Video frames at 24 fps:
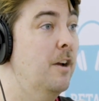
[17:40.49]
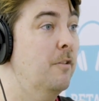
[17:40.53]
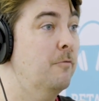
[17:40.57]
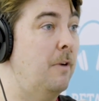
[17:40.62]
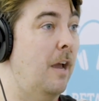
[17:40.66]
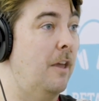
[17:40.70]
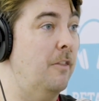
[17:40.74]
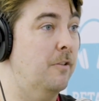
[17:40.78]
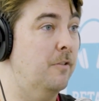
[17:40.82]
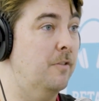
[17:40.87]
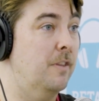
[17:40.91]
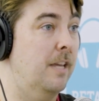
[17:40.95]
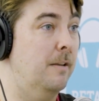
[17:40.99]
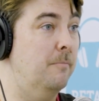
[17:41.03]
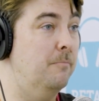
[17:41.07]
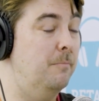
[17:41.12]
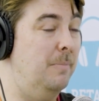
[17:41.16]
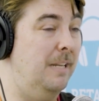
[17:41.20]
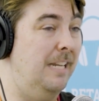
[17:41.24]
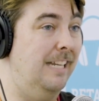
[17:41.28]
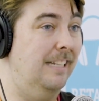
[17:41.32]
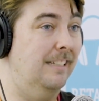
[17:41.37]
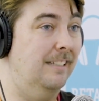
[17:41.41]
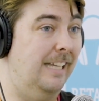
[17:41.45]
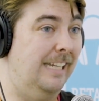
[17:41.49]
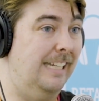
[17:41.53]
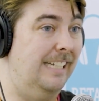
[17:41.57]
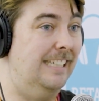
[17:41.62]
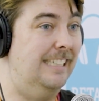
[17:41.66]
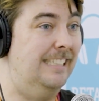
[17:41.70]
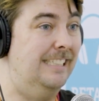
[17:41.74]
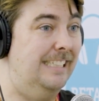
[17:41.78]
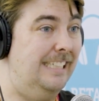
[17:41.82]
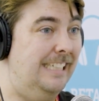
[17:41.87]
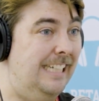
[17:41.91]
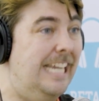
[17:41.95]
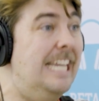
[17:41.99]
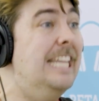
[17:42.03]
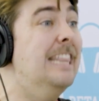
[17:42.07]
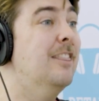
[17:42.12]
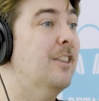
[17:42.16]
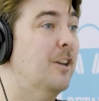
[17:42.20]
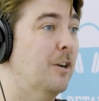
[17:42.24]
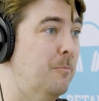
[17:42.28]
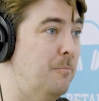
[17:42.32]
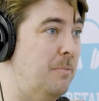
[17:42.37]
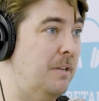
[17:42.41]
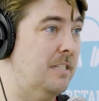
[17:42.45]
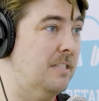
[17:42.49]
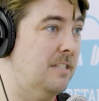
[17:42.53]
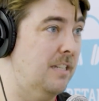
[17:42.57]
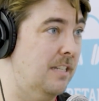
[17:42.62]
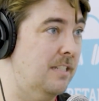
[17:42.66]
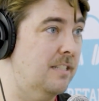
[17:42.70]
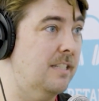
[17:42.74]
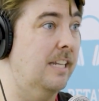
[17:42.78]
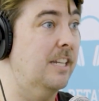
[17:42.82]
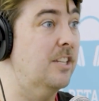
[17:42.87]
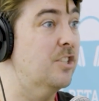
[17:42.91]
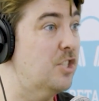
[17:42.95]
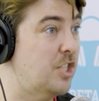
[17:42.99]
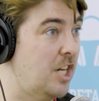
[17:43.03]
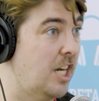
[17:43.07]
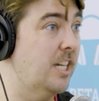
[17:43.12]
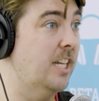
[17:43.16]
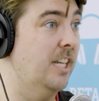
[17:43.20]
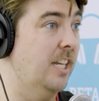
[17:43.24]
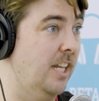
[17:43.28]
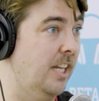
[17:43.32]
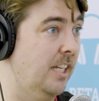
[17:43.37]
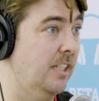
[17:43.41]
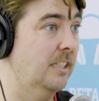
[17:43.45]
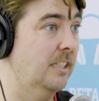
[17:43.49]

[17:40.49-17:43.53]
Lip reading: rather than being like in their business, like stuck in it.